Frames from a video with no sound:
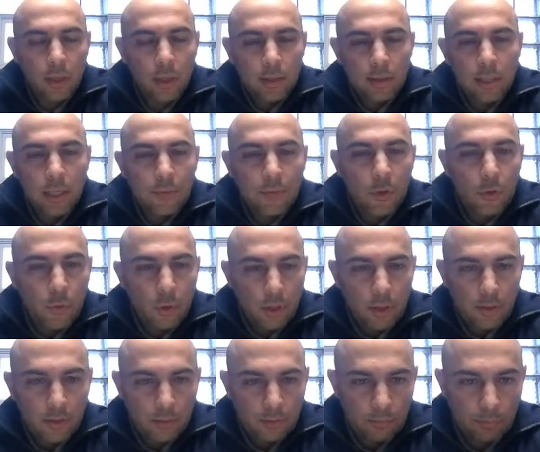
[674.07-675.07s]

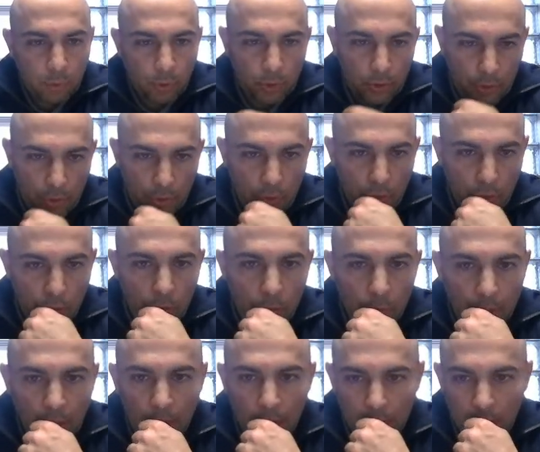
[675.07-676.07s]
71.2
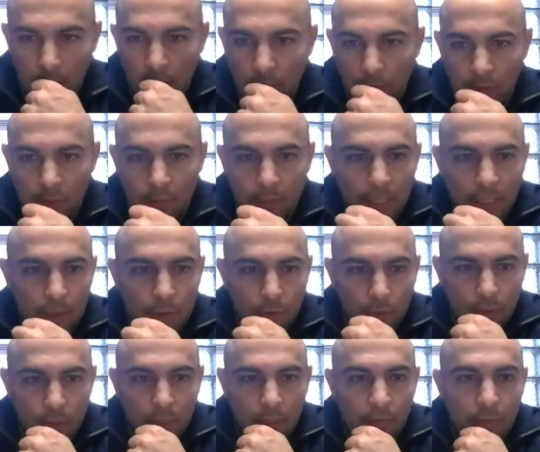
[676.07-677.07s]
pounds along with substantial
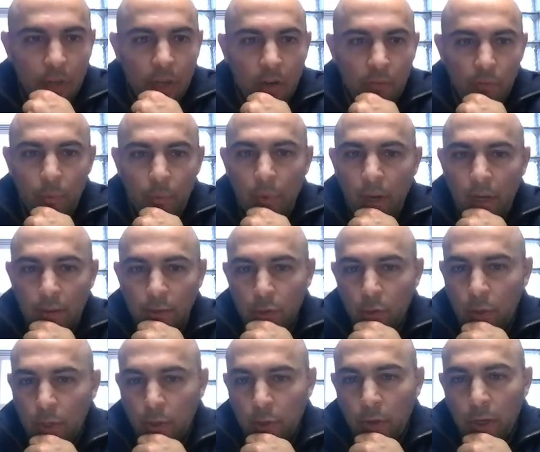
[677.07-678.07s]
relief from
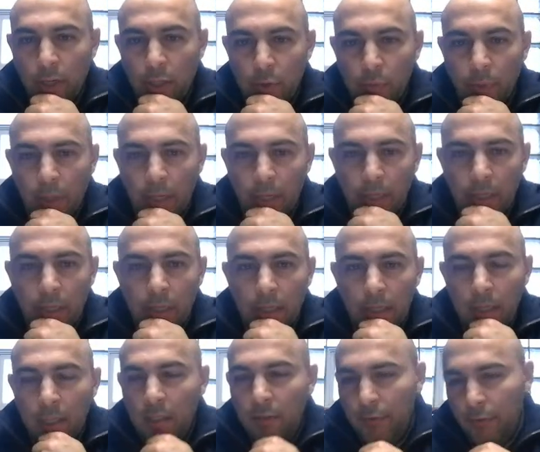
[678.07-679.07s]
osteoarthritis pain
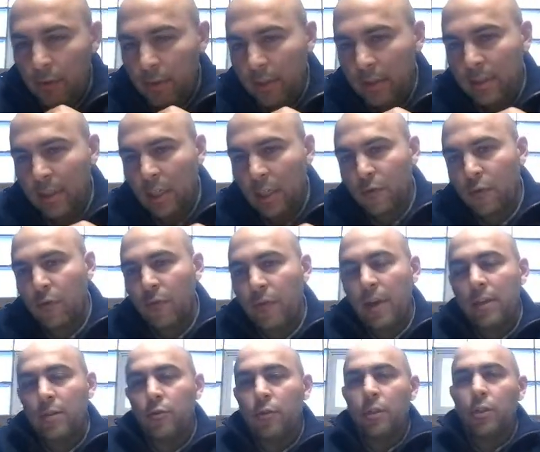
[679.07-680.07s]
in the first successful
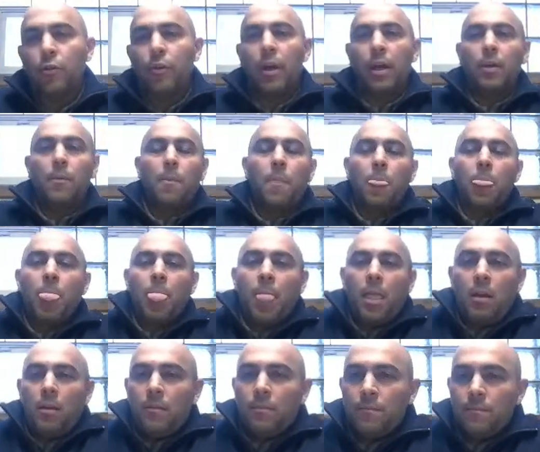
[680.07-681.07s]
phase 3 trial.
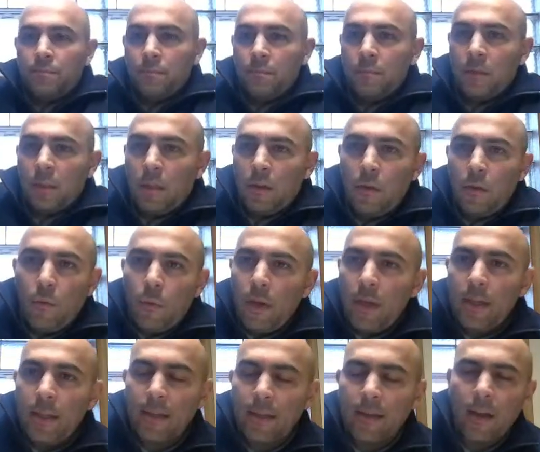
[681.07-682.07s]
When
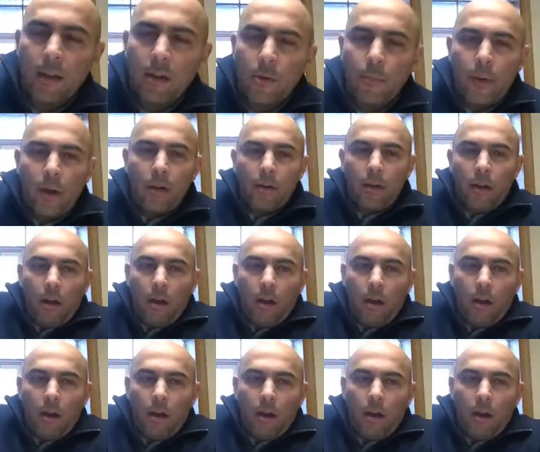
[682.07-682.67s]
did they talk about